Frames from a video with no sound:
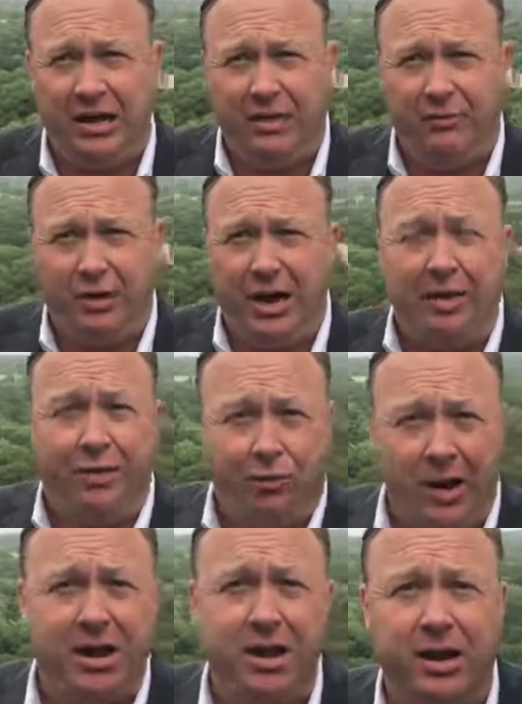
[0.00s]
They're now
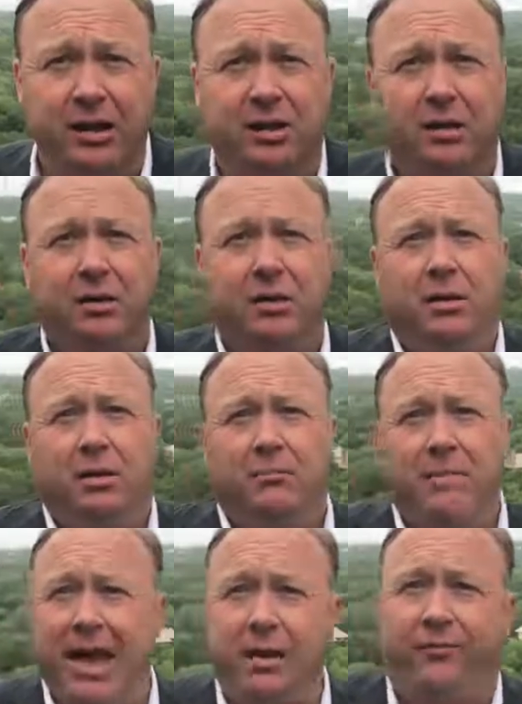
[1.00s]
threatening
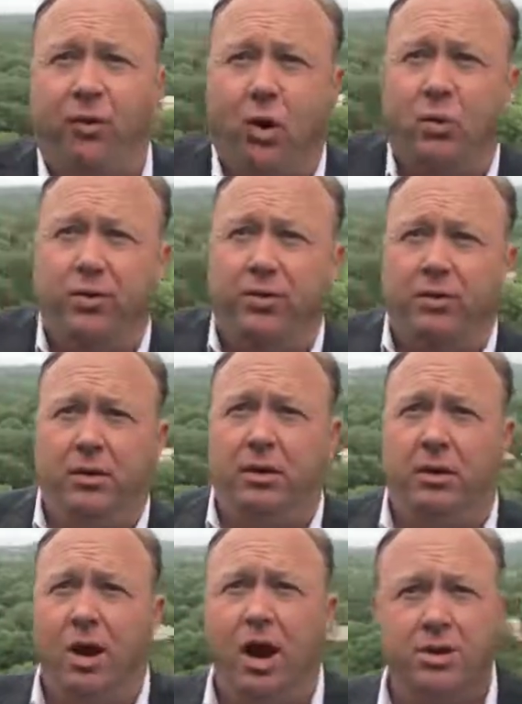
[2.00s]
Manafort with
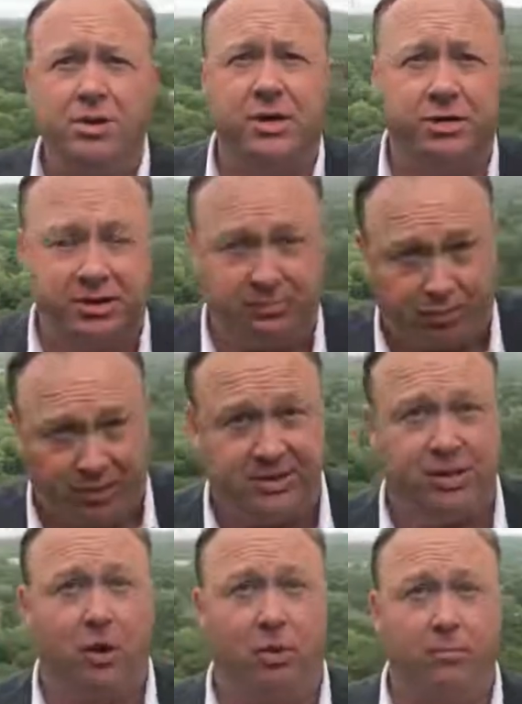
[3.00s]
100 years in
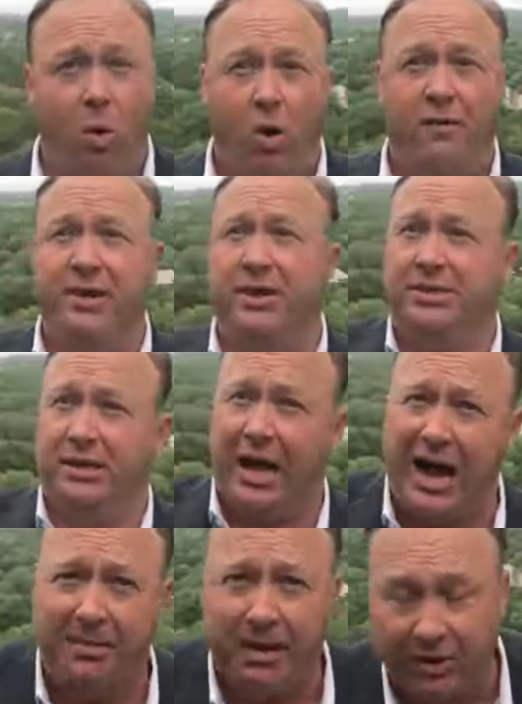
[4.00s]
prison or more if he doesn't
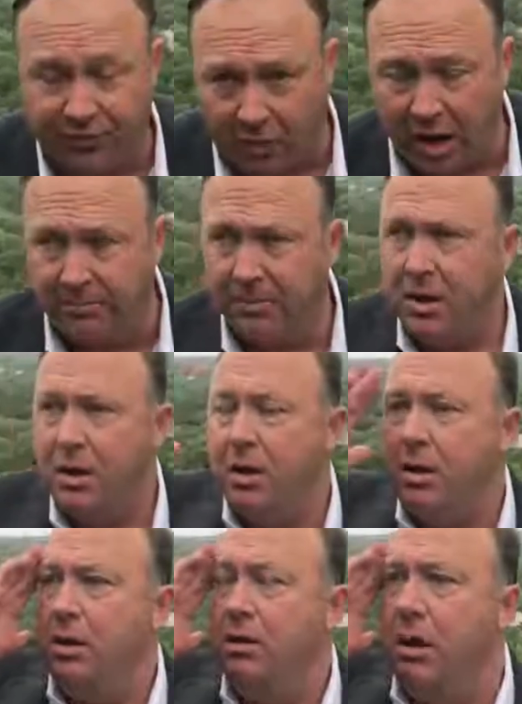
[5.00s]
lie about Trump.
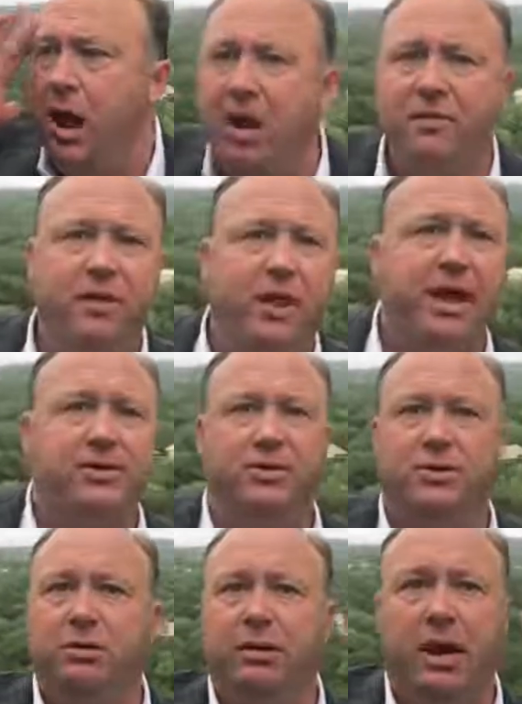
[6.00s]
None of it has to
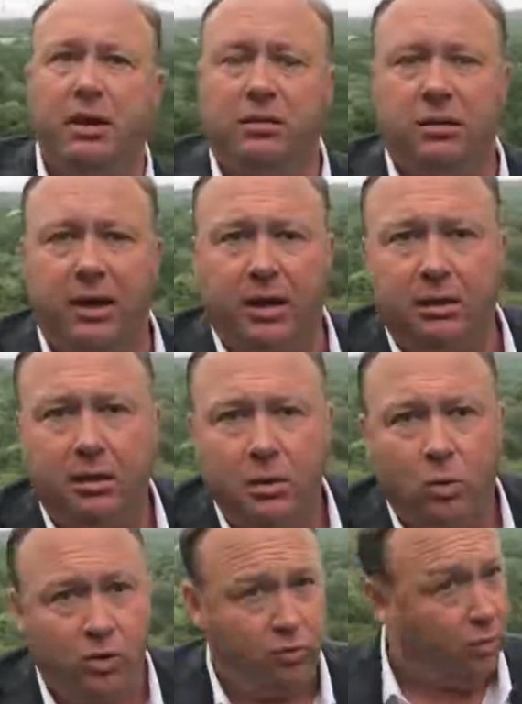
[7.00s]
do anything
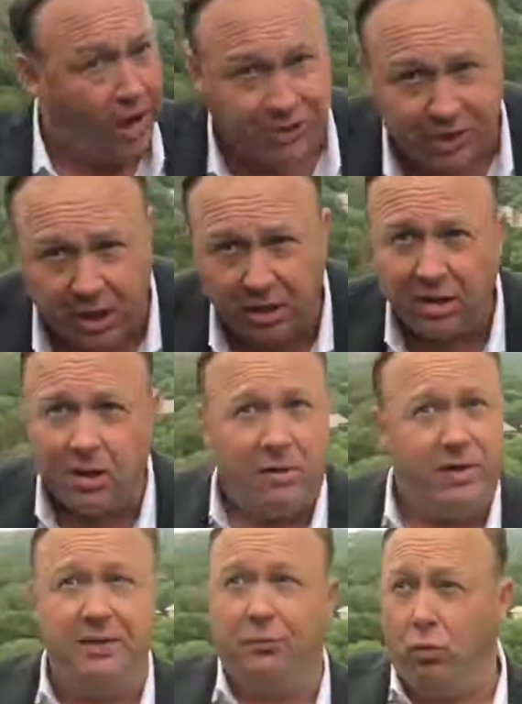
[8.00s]
with Russia.
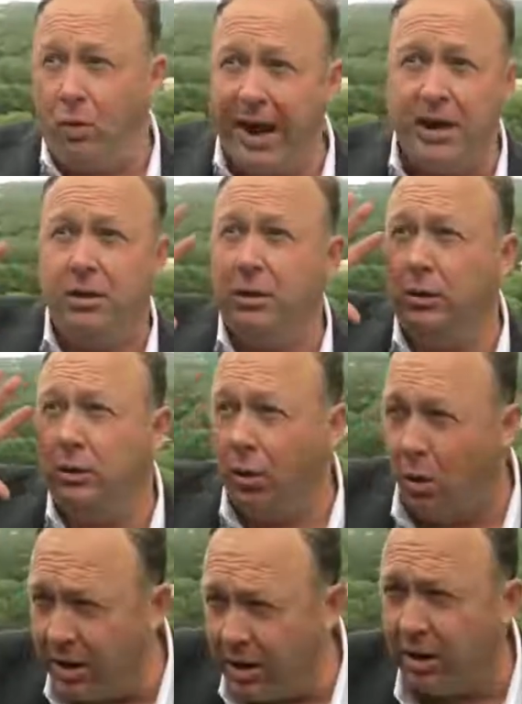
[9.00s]
They've raided the
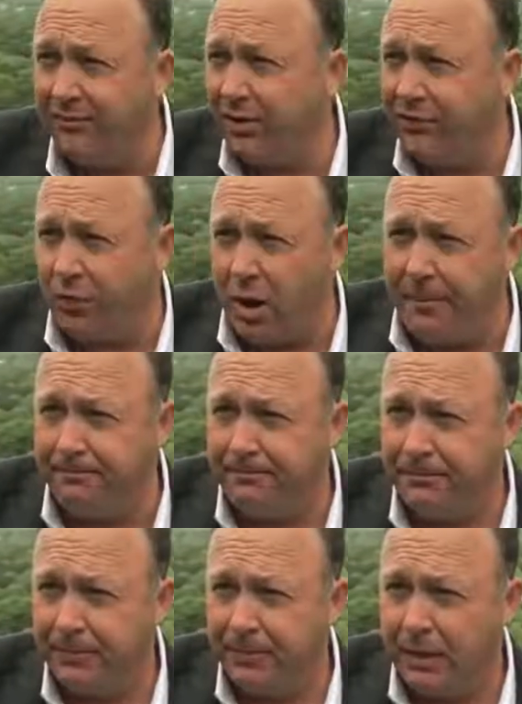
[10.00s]
lawyer for Trump.
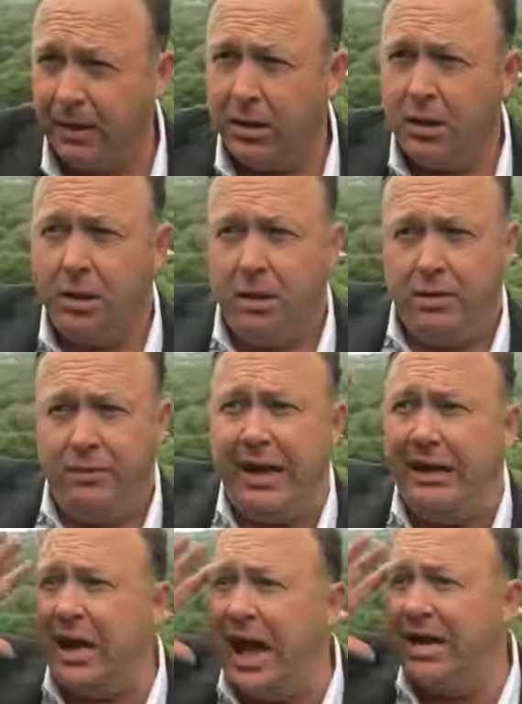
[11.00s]
They
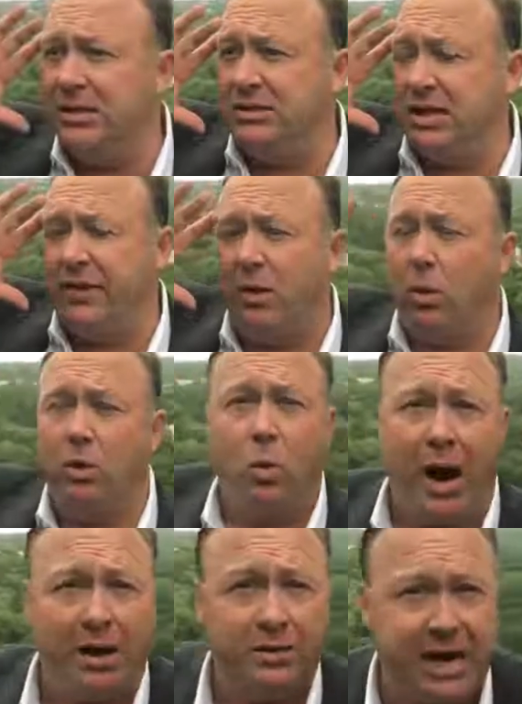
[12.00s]
lied and said they weren't
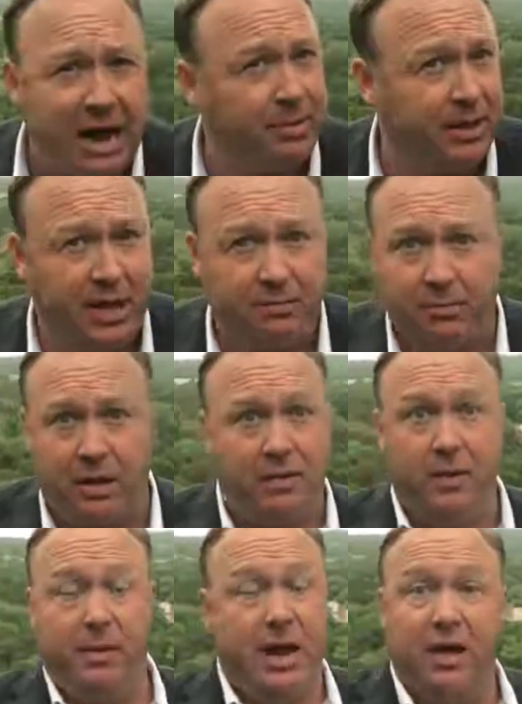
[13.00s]
wiretapping him, and
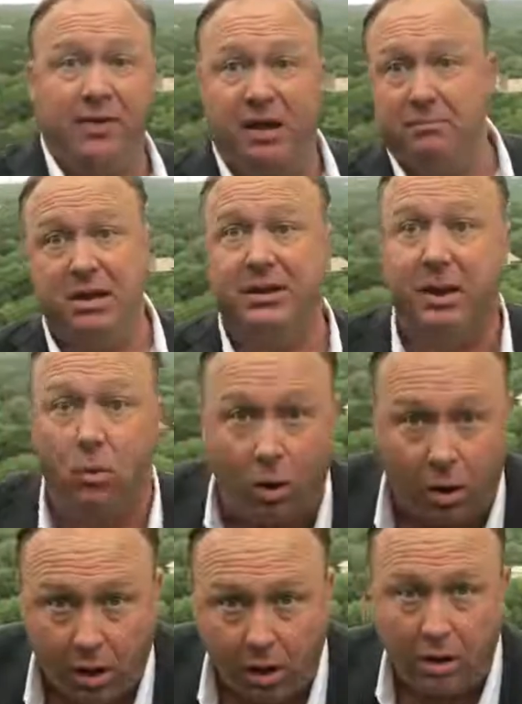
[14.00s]
then now they admit they
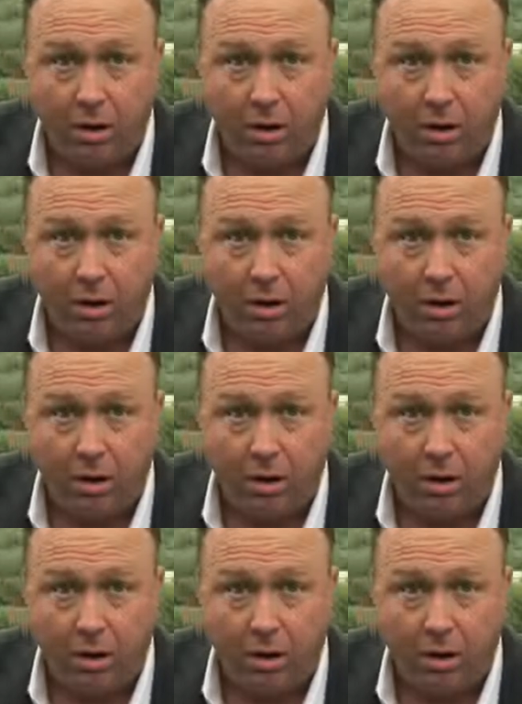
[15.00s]
were.